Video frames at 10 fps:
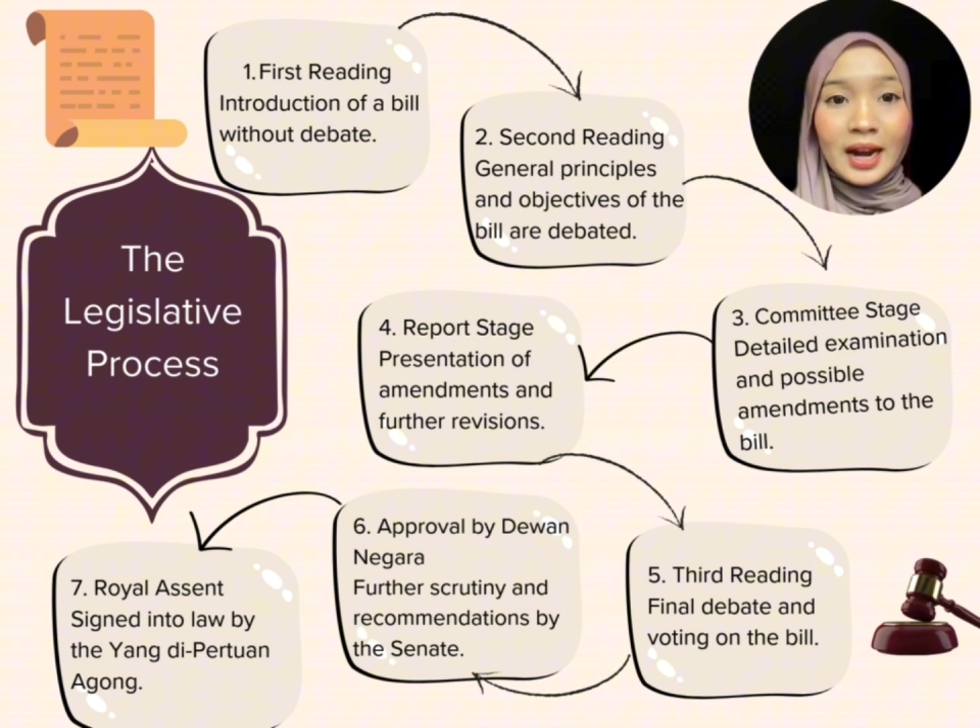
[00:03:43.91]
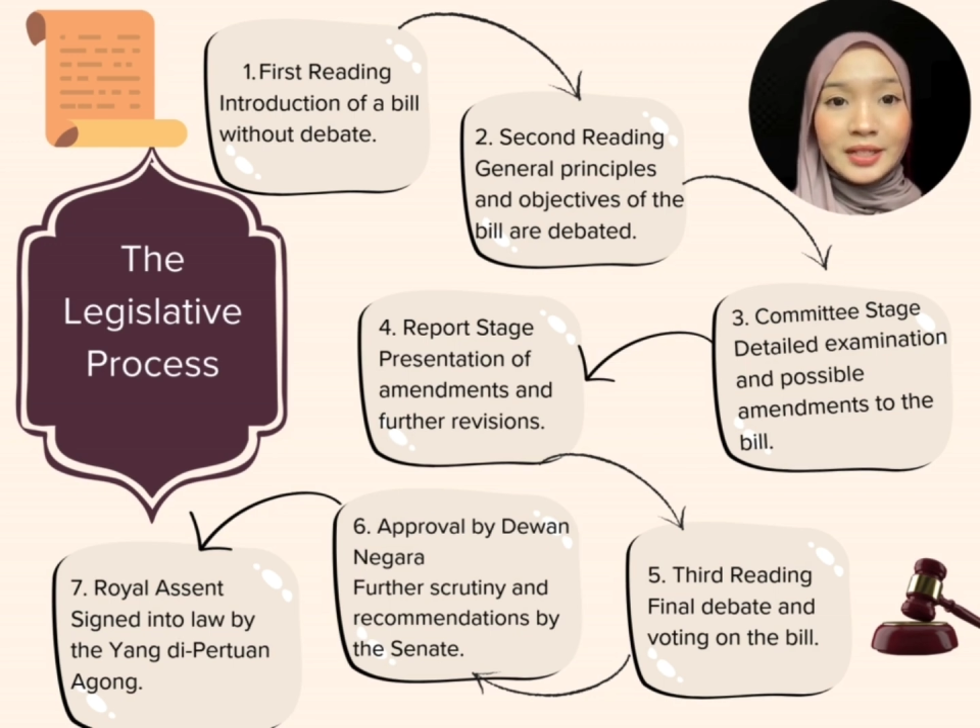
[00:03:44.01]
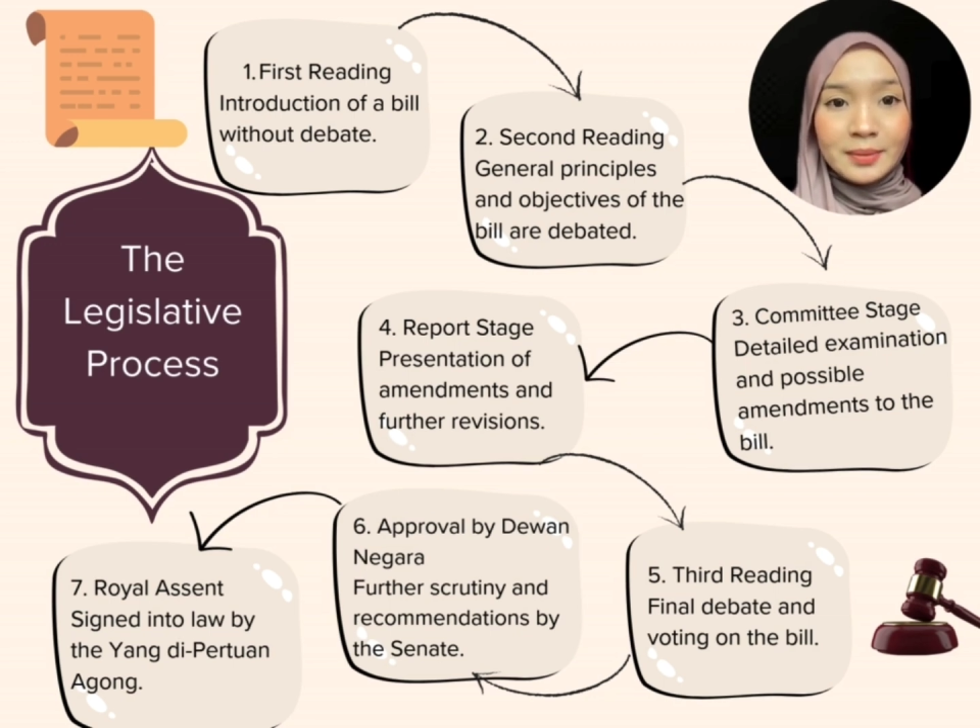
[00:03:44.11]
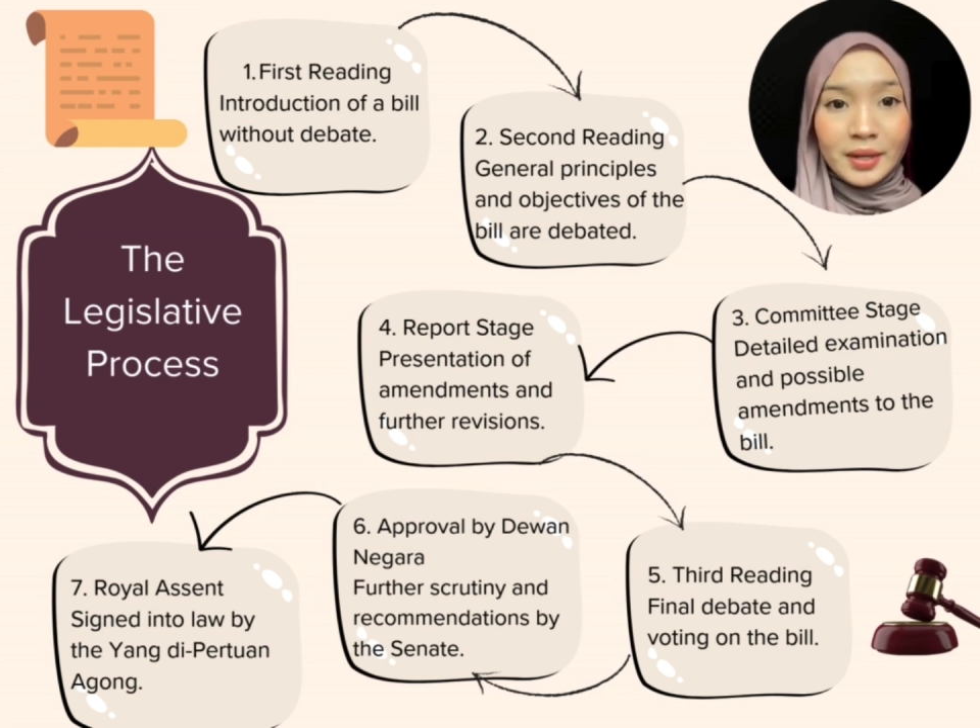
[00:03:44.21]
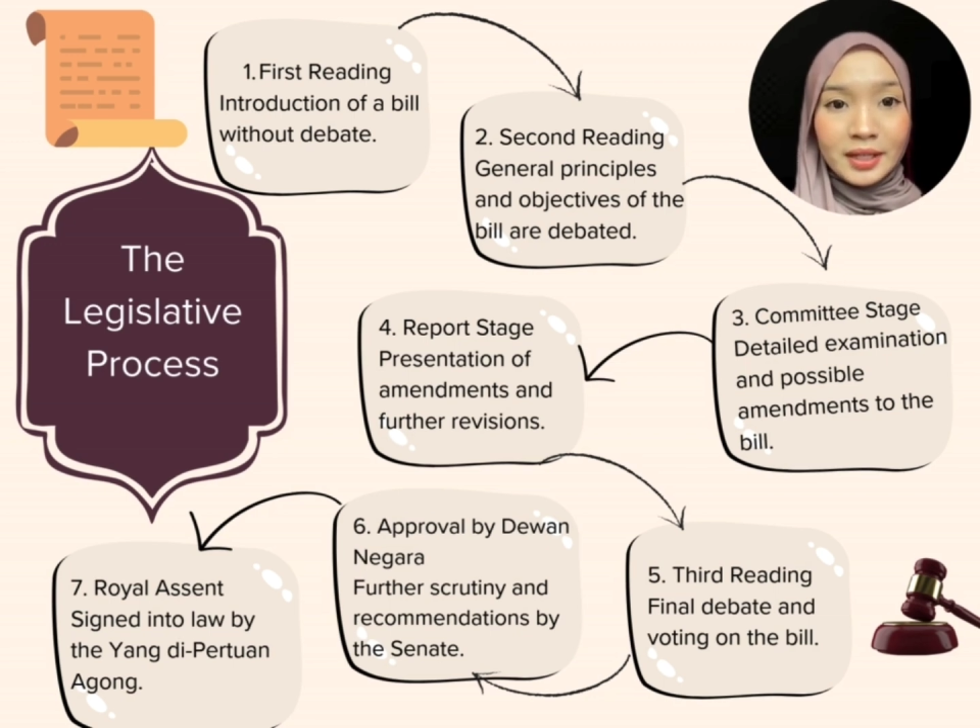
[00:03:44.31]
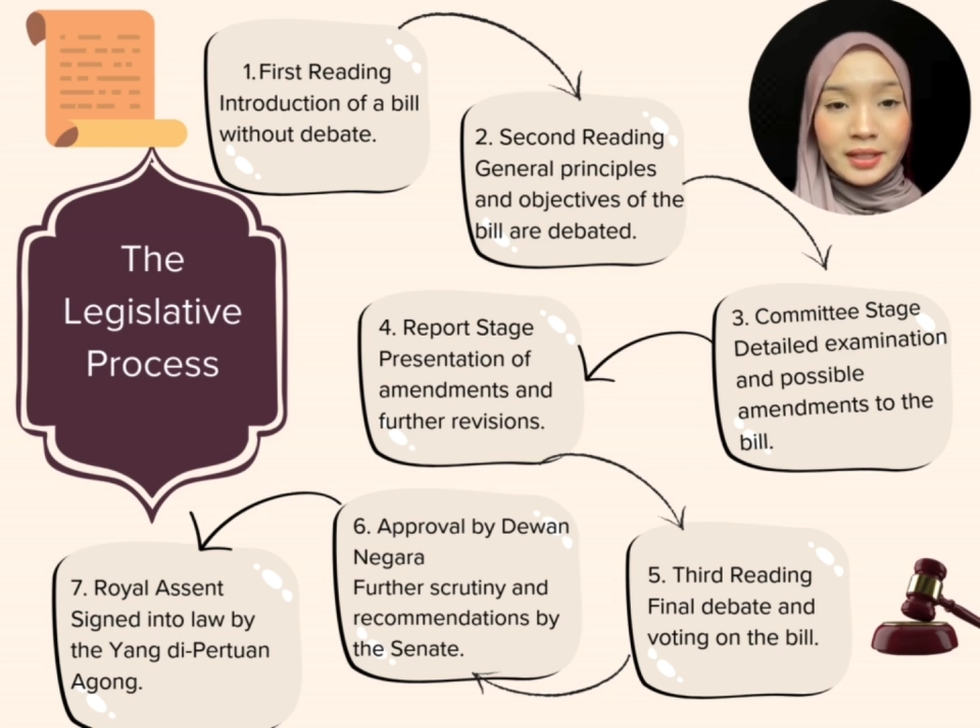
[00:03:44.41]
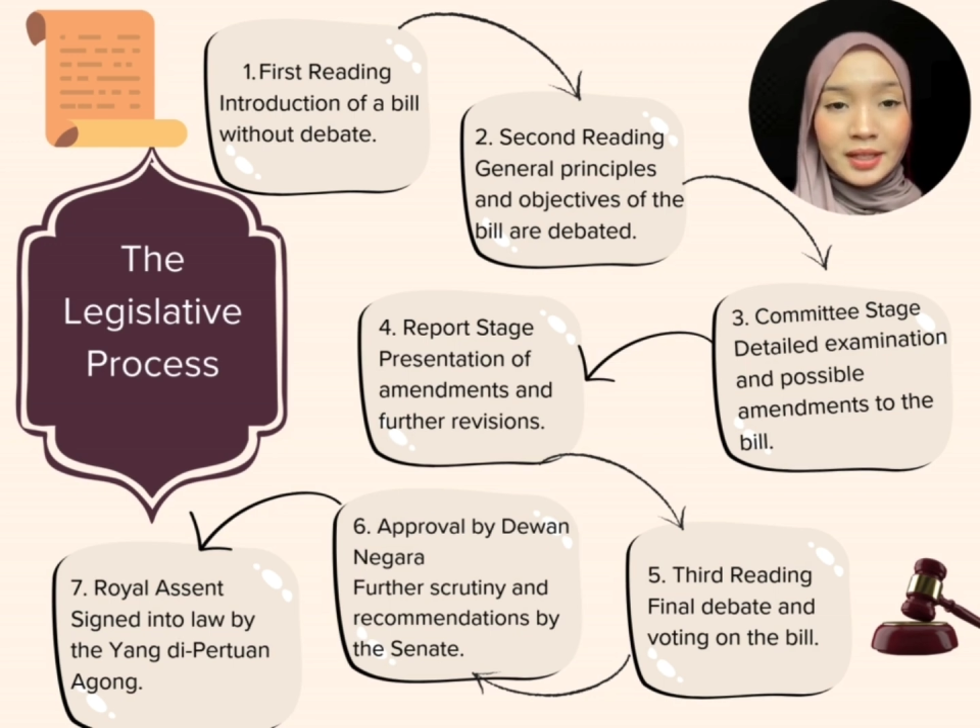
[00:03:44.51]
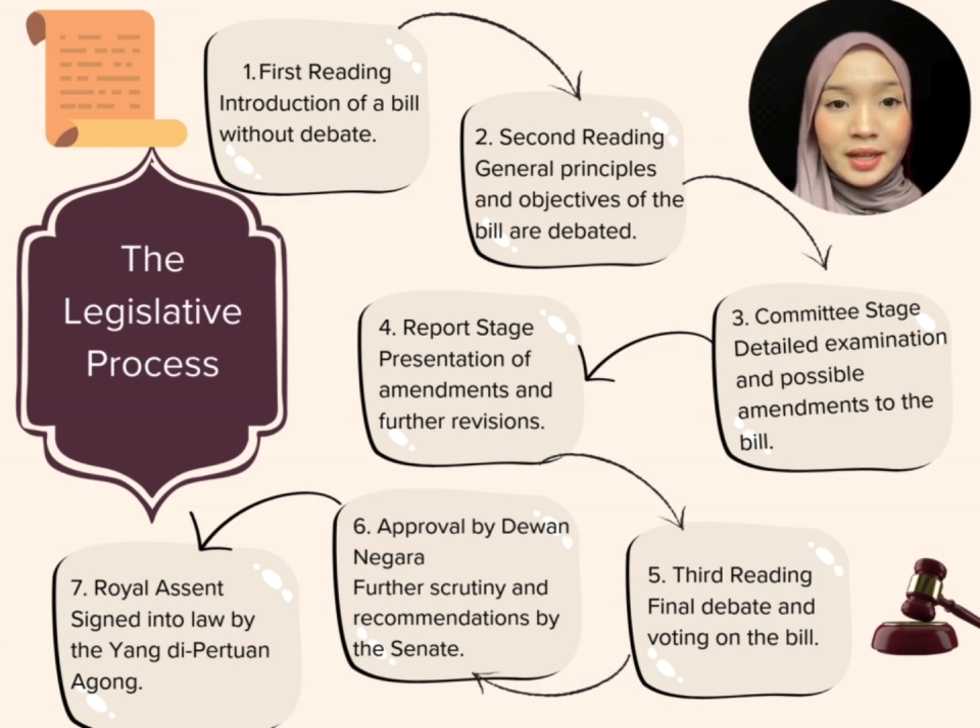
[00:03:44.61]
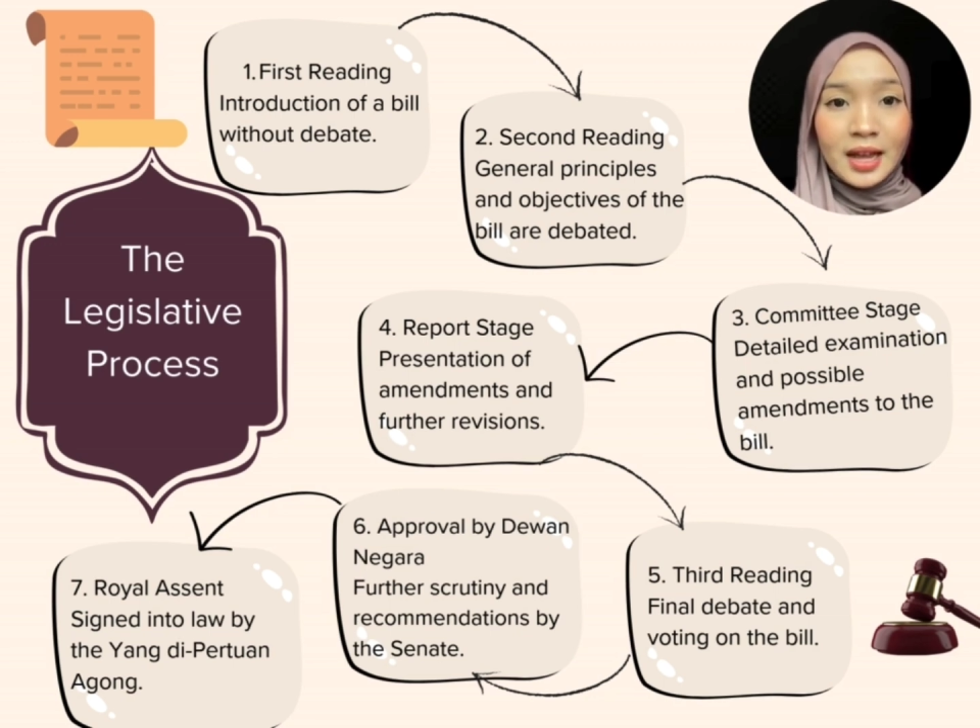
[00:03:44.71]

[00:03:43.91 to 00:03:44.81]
are debated.